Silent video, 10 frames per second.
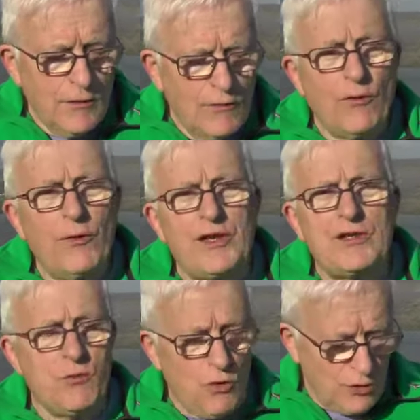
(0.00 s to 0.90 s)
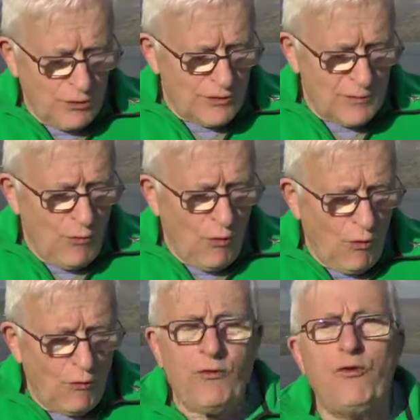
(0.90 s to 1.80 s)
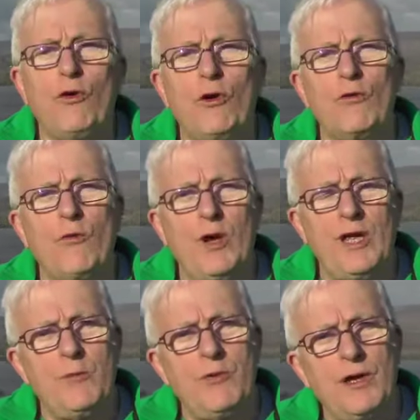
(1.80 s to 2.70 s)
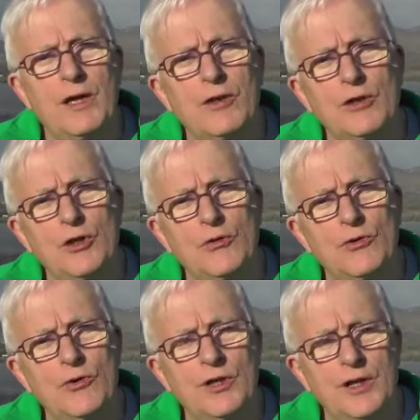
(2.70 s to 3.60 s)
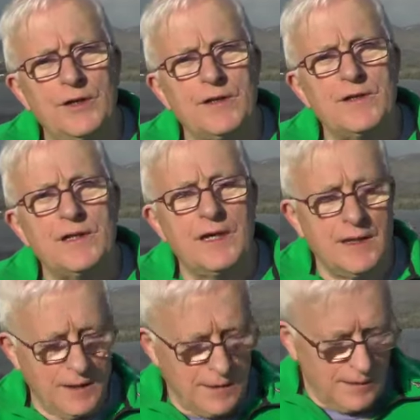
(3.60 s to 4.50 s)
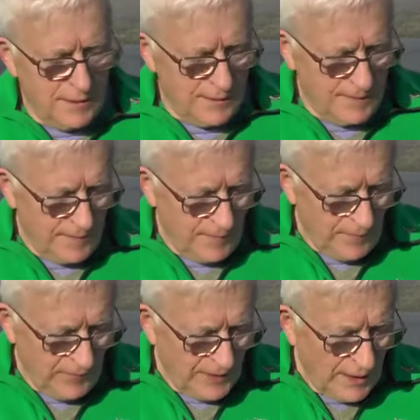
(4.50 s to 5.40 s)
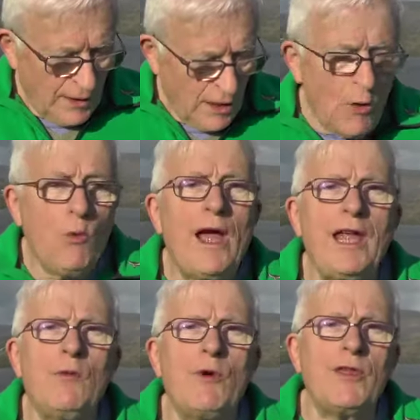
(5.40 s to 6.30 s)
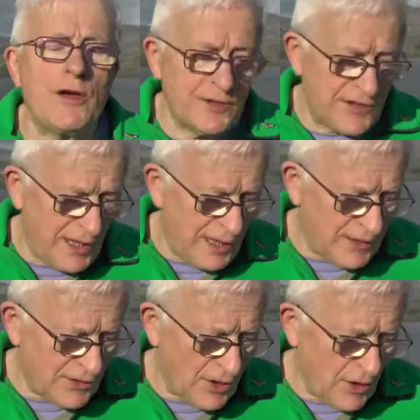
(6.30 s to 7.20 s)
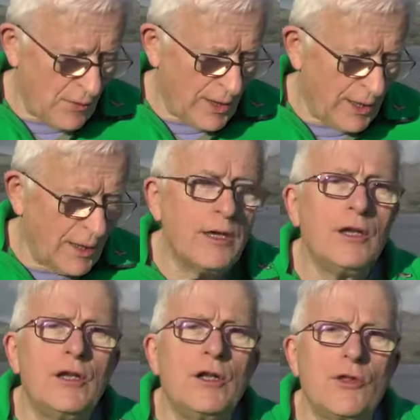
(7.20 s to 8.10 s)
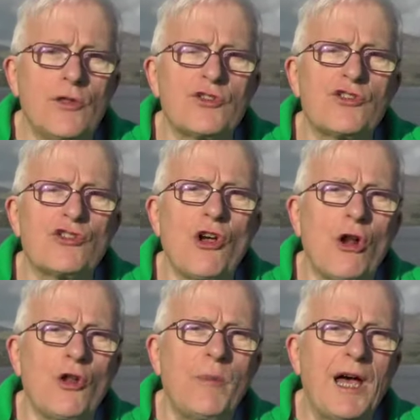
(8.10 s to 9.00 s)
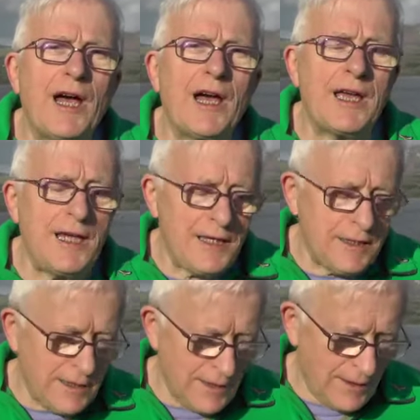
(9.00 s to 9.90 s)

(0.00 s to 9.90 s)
For this world's more full of weeping than you could understand. Away with us he is going, the solemn-eyed.